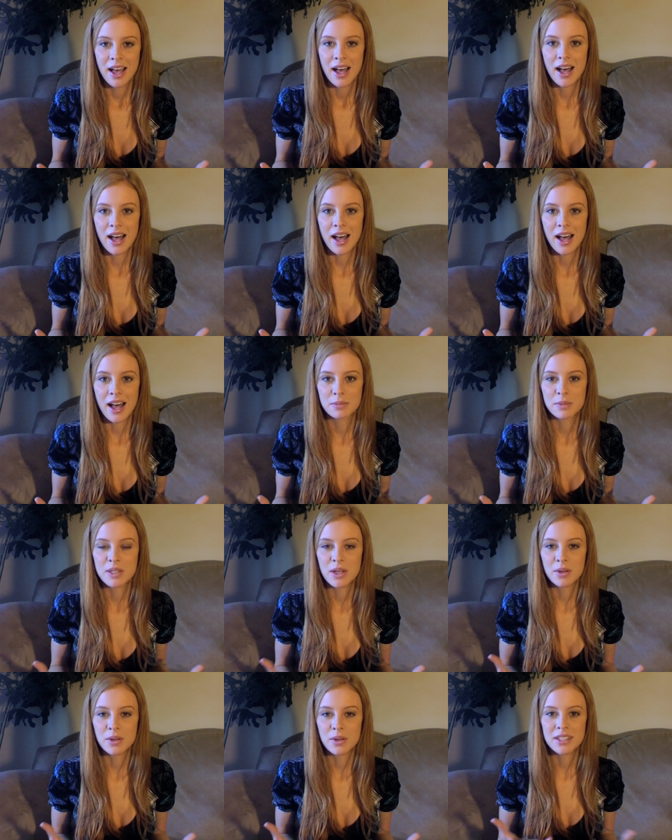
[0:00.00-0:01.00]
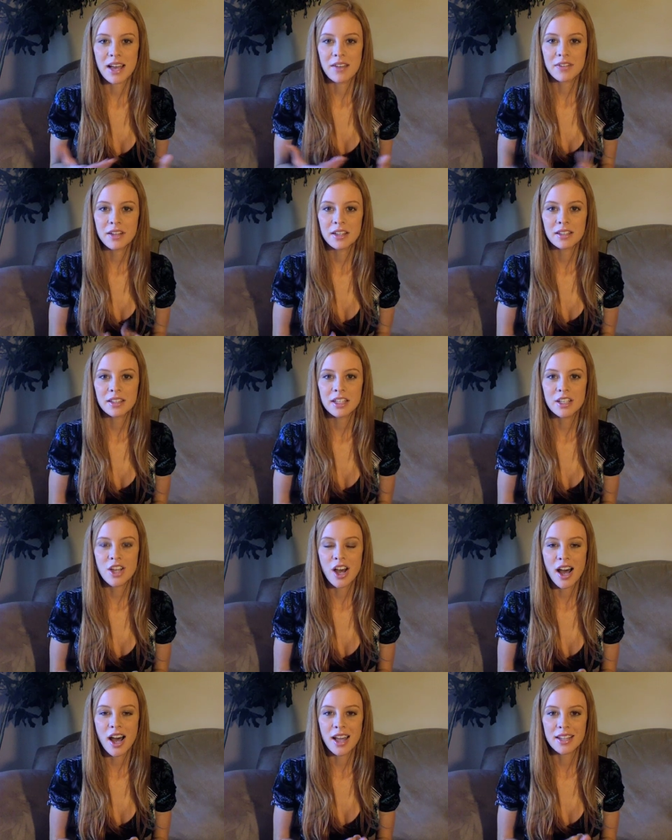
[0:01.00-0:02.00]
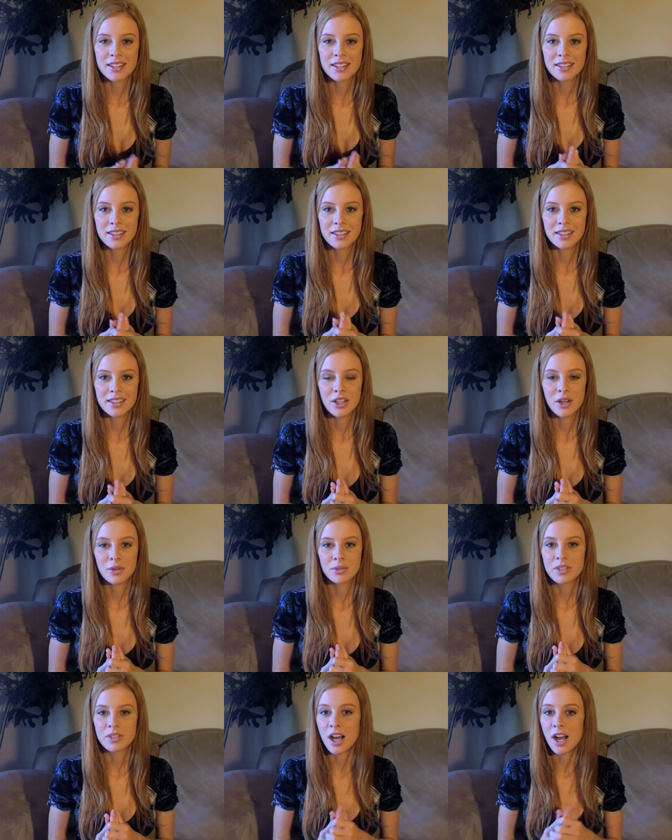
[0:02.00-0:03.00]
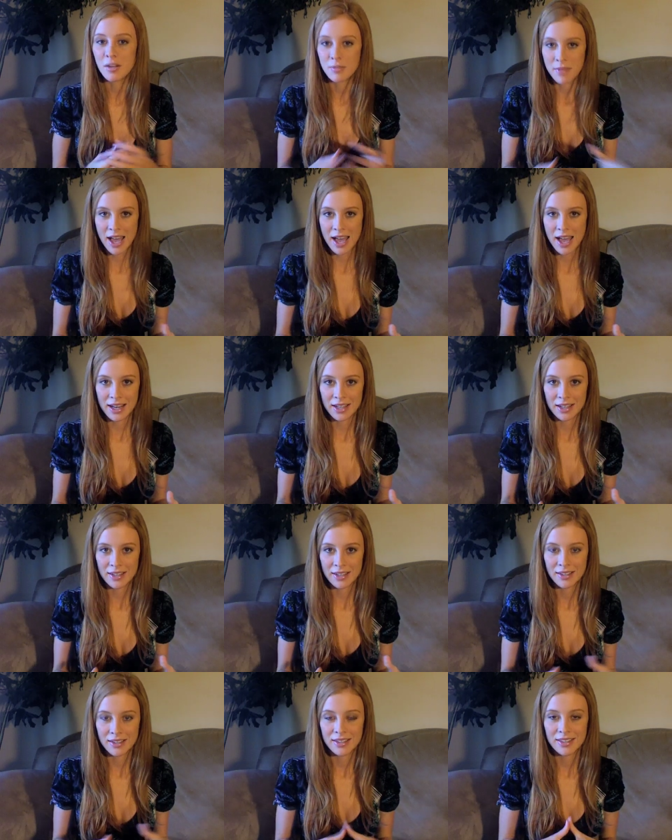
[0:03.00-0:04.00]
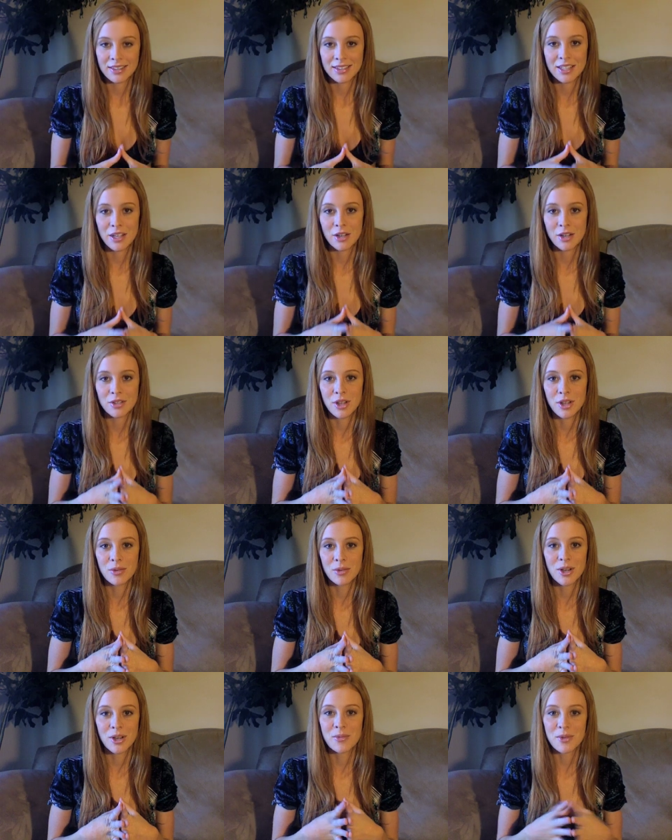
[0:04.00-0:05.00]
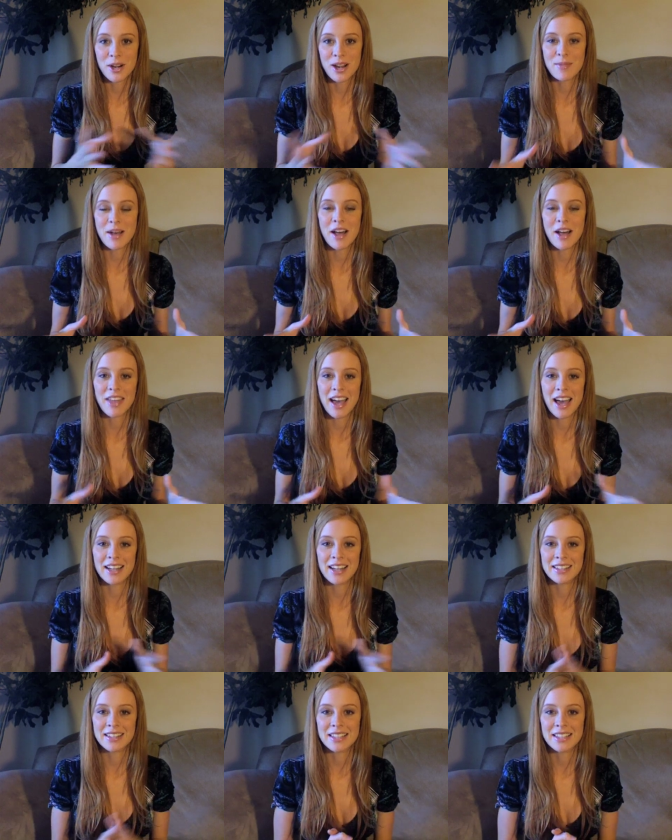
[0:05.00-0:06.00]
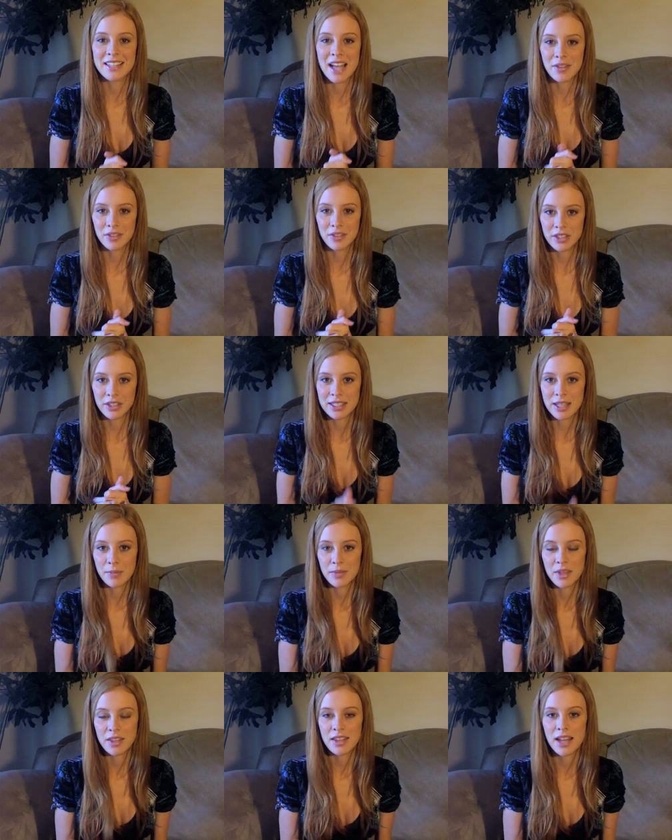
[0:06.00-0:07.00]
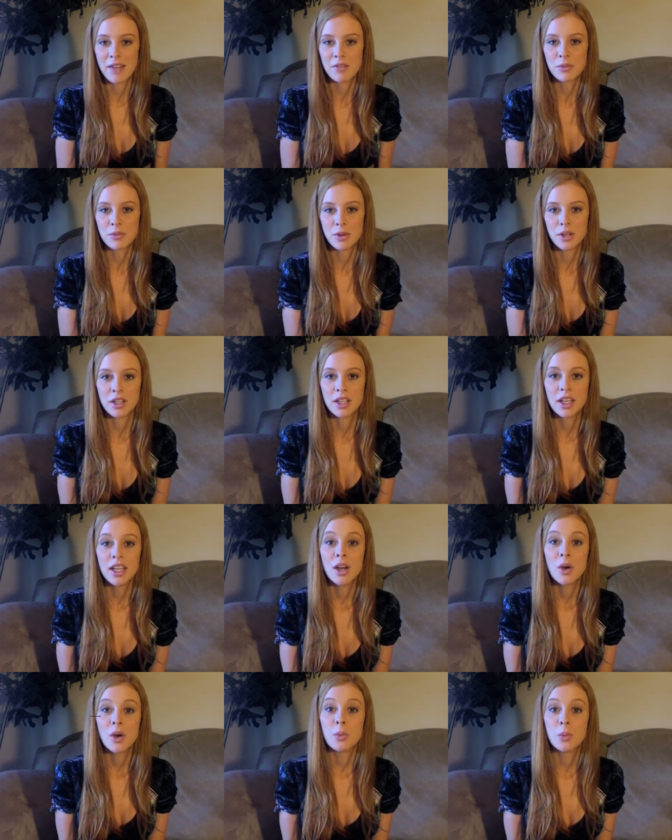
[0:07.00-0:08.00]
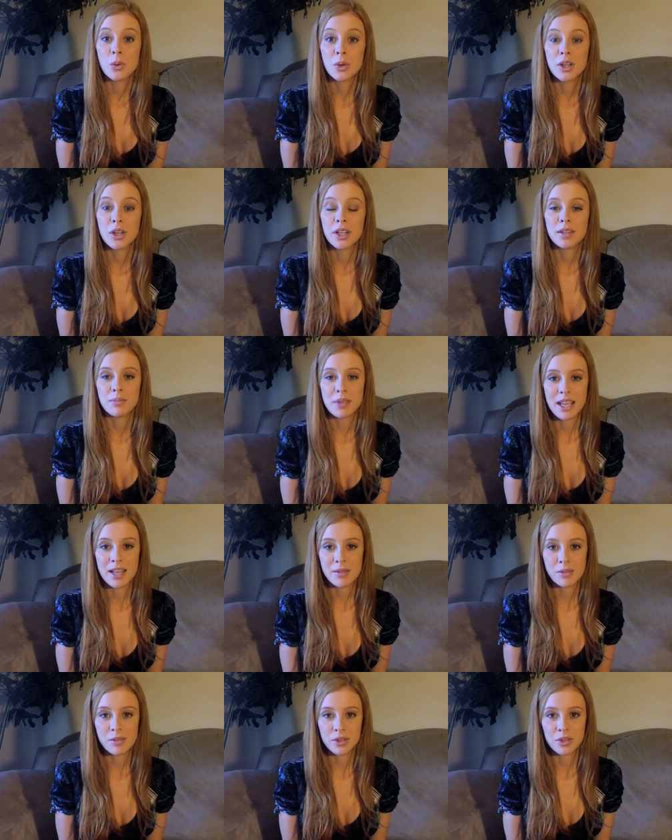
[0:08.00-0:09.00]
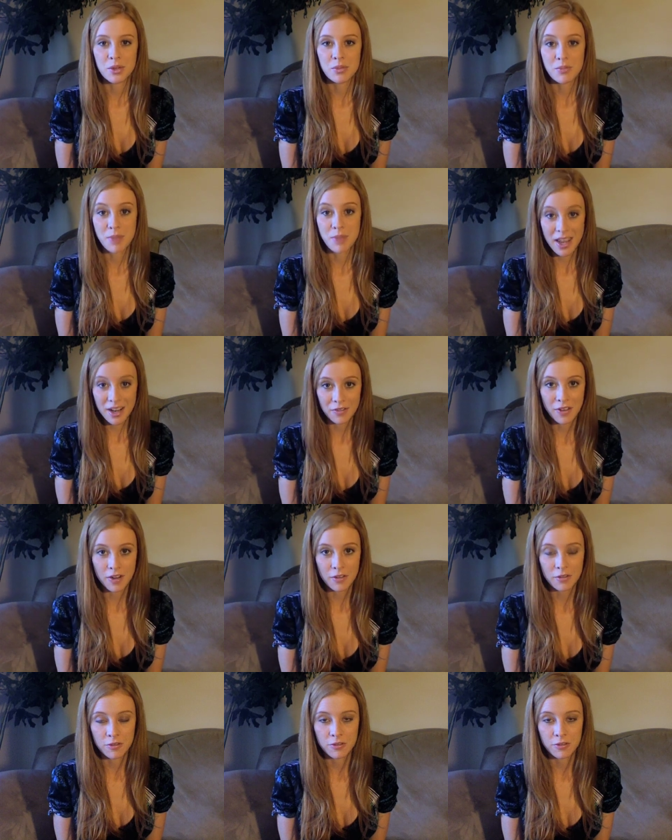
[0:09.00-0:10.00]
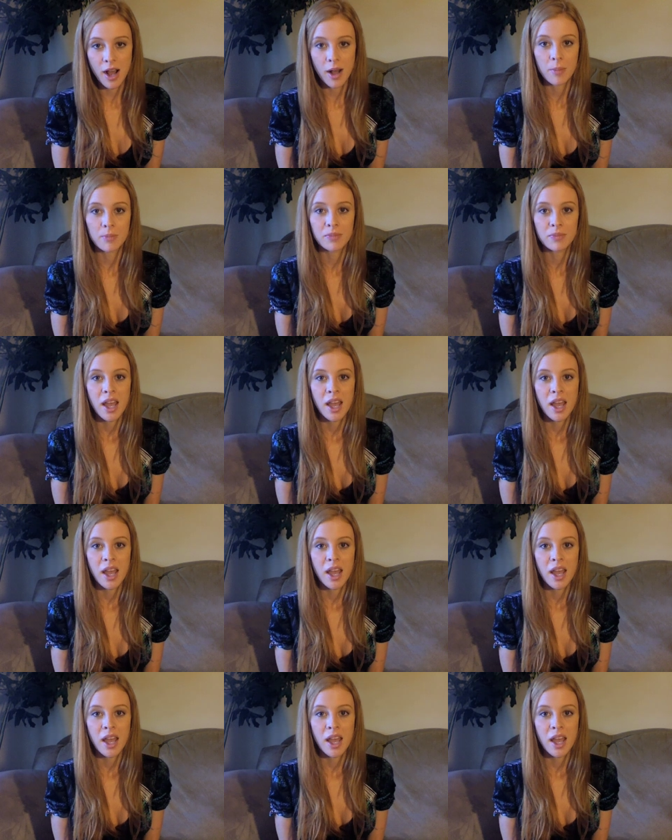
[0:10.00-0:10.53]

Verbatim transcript: Um, so definitely not, you know, dogmatic. So don't don't worry about that. It's it's definitely something that everyone would be able to benefit from.